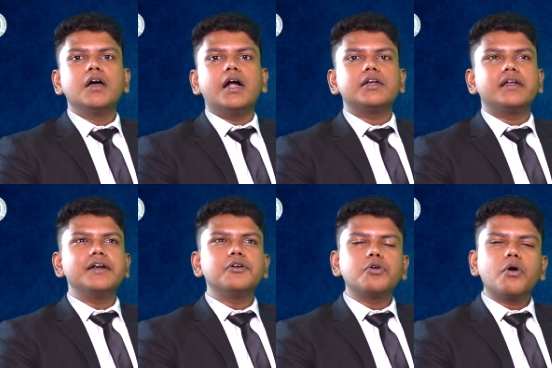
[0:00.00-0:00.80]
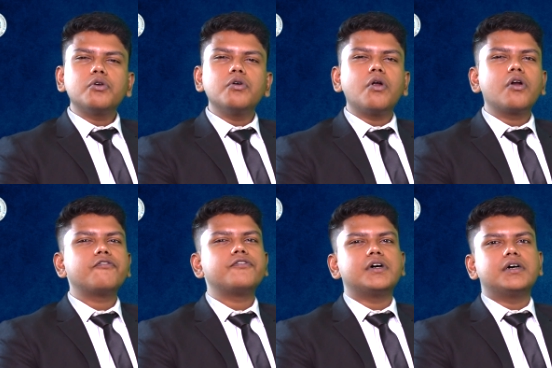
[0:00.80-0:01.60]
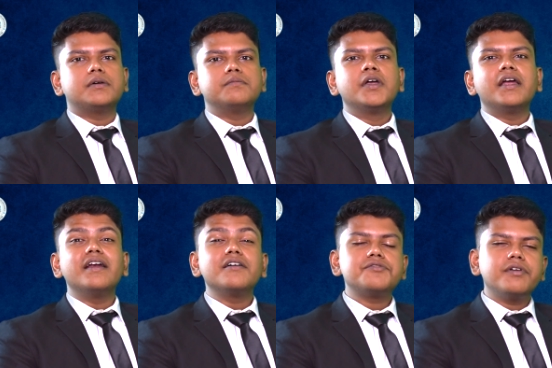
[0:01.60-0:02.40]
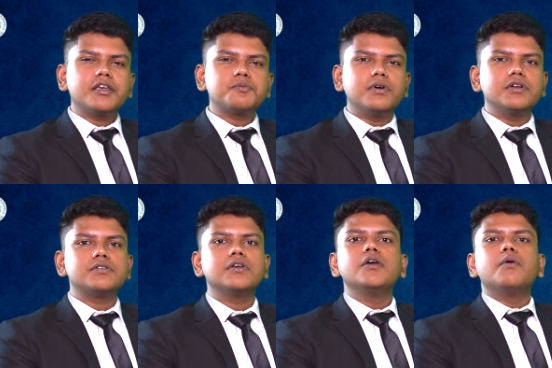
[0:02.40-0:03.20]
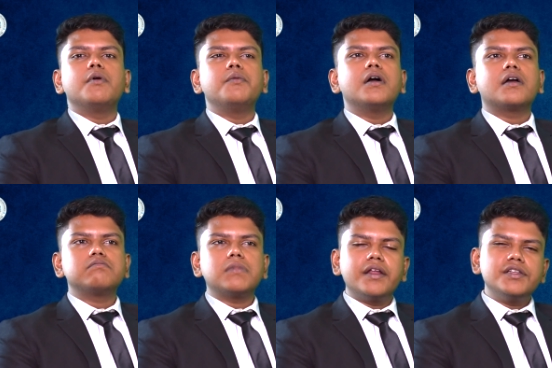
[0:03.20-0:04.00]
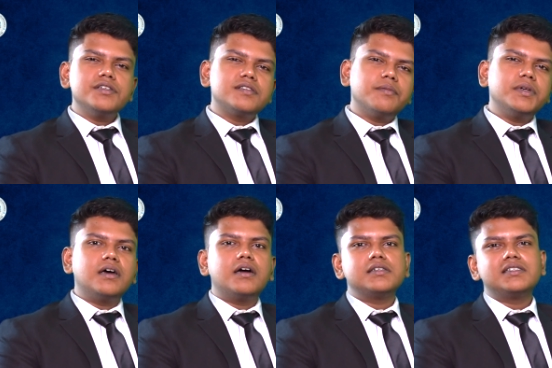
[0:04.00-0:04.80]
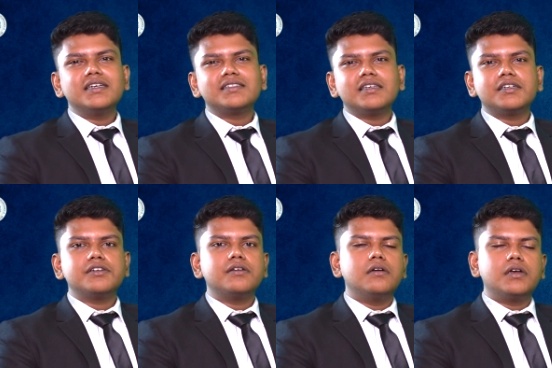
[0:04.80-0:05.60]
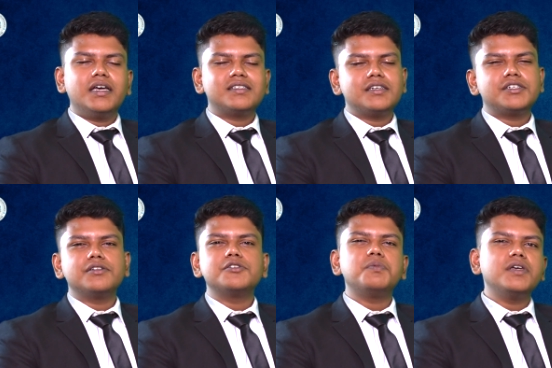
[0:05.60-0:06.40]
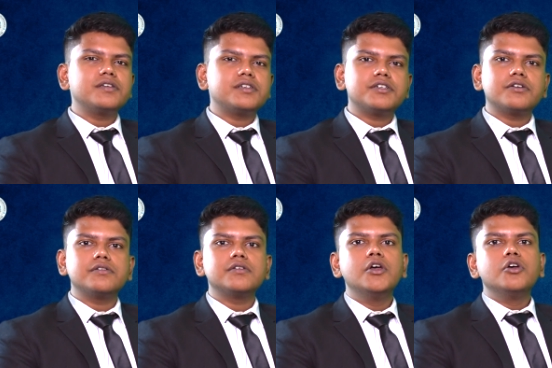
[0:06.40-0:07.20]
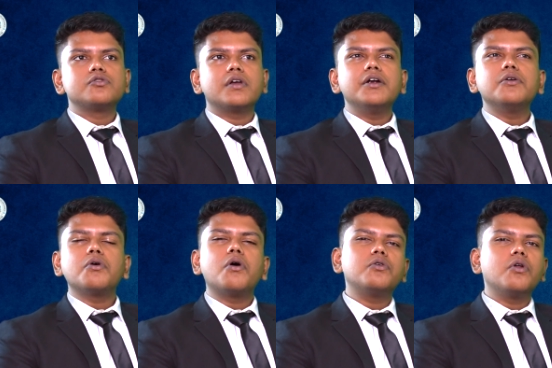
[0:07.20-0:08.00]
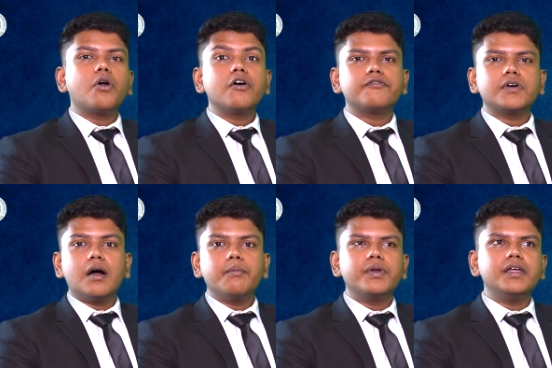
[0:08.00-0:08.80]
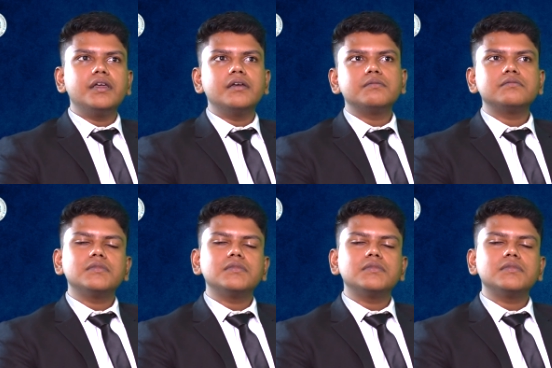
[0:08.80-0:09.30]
I uh, get to talk to a lot of uh, industry experts when we are arranging seminars, guest, se uh, guest sessions, speaker sessions. So I get to talk to a lot of company